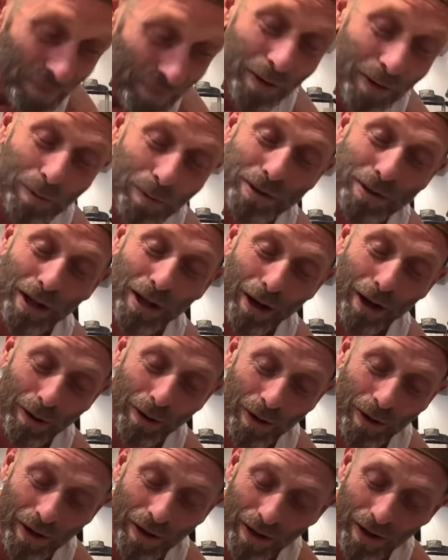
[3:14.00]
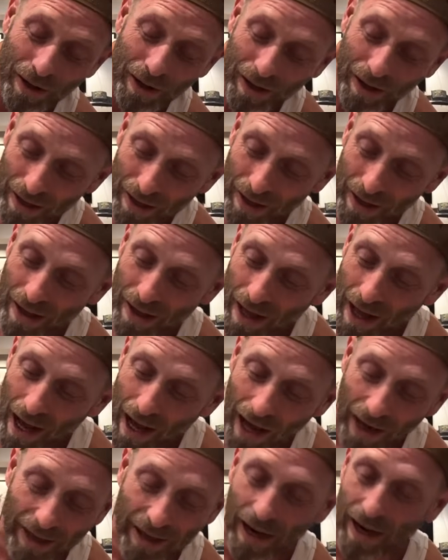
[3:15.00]
Well, so
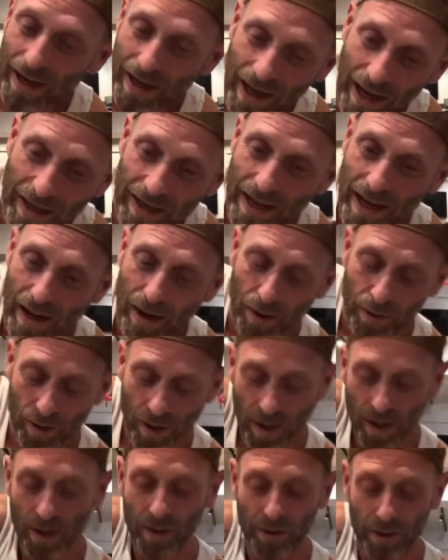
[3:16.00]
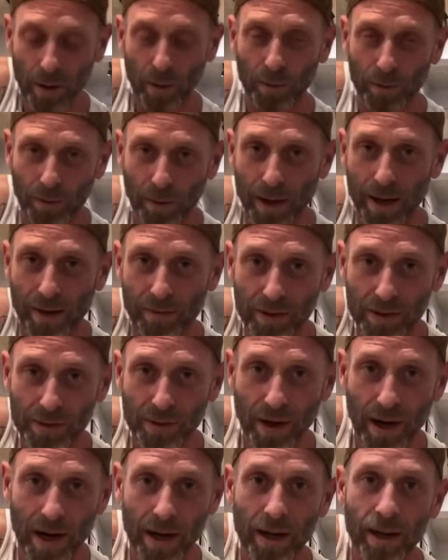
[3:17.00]
I kind of got down, there were three of us,
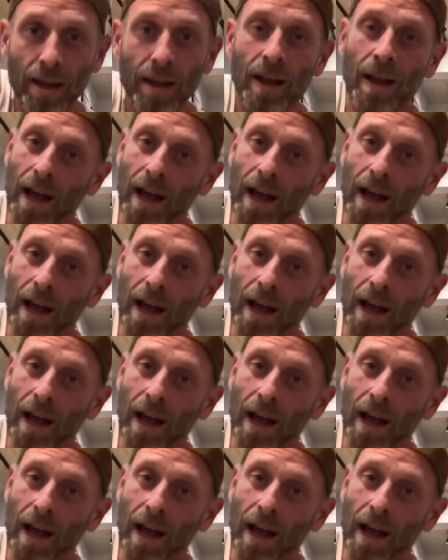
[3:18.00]
right?